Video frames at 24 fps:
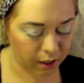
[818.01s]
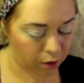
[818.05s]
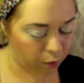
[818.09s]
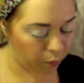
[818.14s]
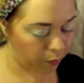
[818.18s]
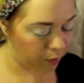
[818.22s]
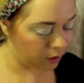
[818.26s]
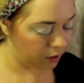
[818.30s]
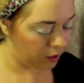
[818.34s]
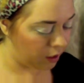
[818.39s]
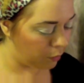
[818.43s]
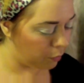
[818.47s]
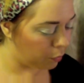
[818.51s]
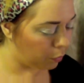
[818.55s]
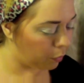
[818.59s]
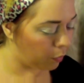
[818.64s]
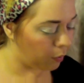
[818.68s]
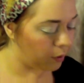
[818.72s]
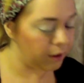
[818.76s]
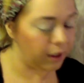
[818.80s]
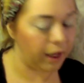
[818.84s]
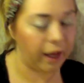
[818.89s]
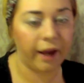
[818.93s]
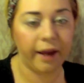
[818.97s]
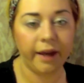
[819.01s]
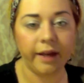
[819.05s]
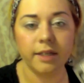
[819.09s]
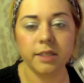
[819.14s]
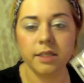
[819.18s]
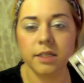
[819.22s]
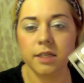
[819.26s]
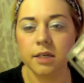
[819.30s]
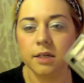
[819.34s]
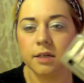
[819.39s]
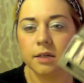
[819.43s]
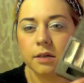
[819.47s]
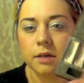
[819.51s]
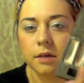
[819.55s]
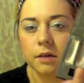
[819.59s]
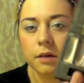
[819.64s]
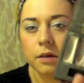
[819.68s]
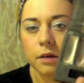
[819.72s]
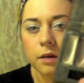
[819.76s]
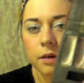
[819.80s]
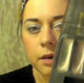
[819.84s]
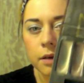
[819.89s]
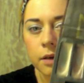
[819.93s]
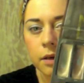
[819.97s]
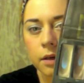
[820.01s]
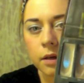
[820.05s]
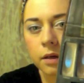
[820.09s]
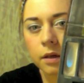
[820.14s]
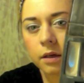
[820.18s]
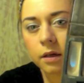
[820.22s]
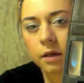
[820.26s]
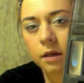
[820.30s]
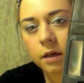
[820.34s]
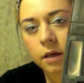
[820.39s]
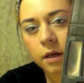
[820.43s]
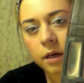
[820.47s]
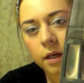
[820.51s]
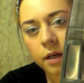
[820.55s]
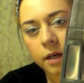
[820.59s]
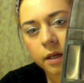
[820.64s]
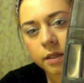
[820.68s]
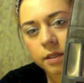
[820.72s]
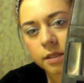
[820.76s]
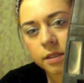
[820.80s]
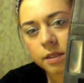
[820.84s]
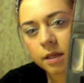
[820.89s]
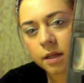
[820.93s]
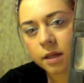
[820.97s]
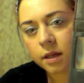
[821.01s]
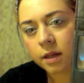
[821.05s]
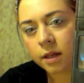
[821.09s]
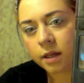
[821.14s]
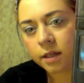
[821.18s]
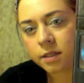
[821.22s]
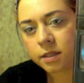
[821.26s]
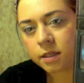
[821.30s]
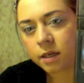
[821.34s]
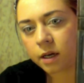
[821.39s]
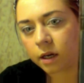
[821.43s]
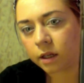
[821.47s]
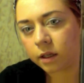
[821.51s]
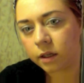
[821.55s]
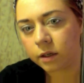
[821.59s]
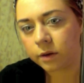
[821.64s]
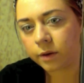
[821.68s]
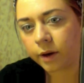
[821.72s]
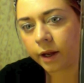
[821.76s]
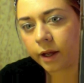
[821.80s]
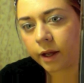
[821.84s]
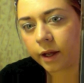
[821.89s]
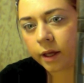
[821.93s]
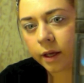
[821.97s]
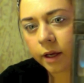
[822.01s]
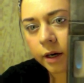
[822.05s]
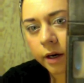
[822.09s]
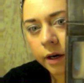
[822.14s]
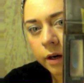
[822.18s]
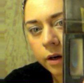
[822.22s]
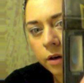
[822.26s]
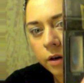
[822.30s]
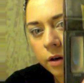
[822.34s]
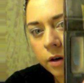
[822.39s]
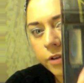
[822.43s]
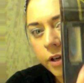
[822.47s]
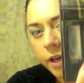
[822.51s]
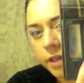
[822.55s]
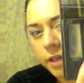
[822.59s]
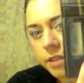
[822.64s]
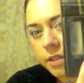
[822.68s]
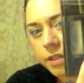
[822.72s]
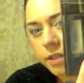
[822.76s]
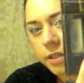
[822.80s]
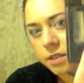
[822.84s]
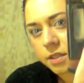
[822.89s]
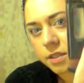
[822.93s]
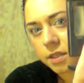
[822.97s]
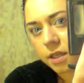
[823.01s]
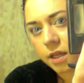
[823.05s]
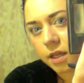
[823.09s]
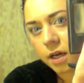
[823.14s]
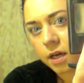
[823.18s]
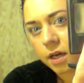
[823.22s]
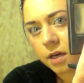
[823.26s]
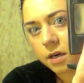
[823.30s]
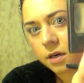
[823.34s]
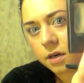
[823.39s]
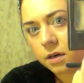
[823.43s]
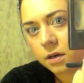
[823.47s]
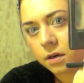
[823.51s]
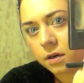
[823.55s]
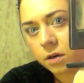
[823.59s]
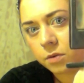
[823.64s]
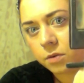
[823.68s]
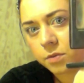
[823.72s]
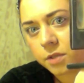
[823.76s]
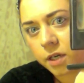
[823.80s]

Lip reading: It's like a really light, it is this color right here. I don't know if you guys can see that.